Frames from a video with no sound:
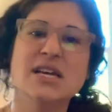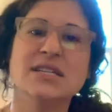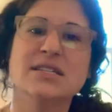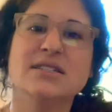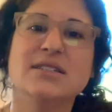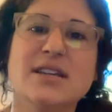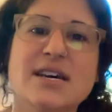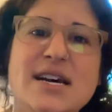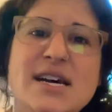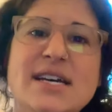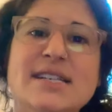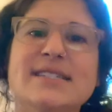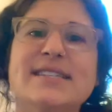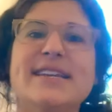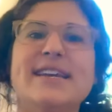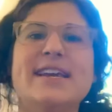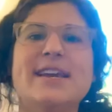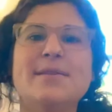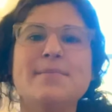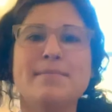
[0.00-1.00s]
Does
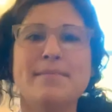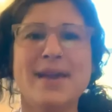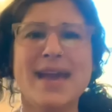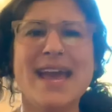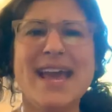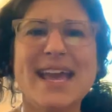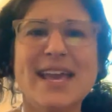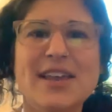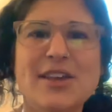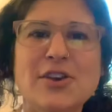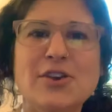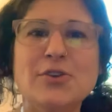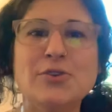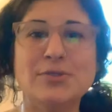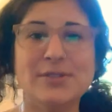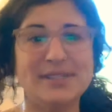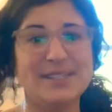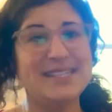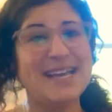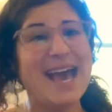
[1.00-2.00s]
it make
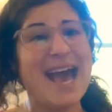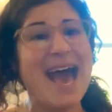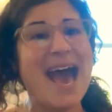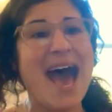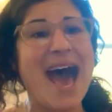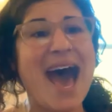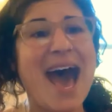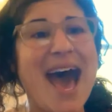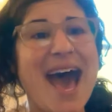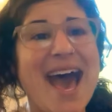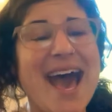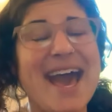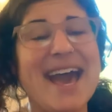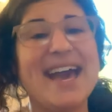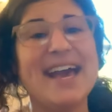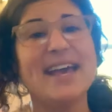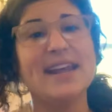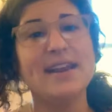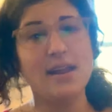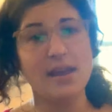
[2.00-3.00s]
you sad?
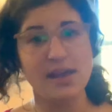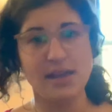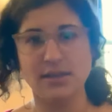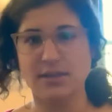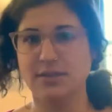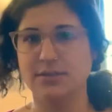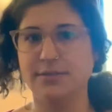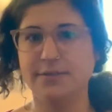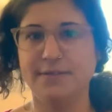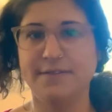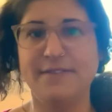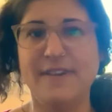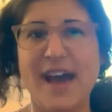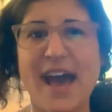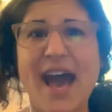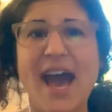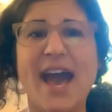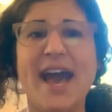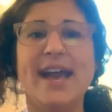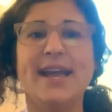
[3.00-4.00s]
to
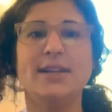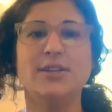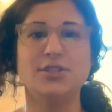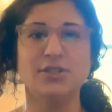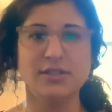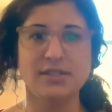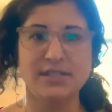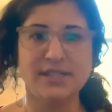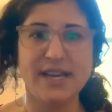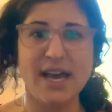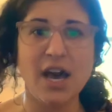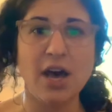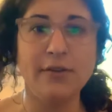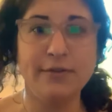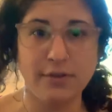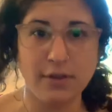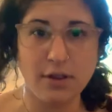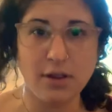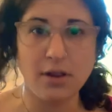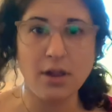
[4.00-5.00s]
find
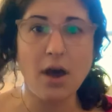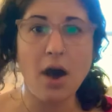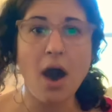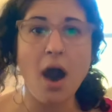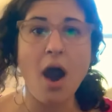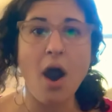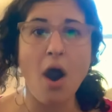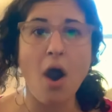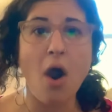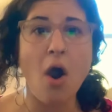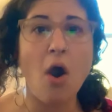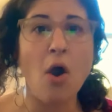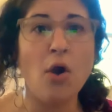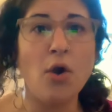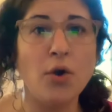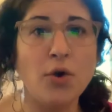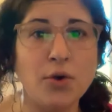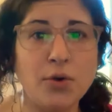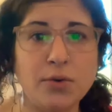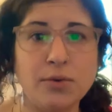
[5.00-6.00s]
yourself
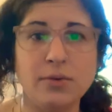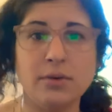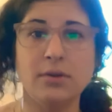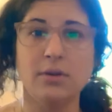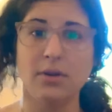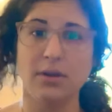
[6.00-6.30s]
alone?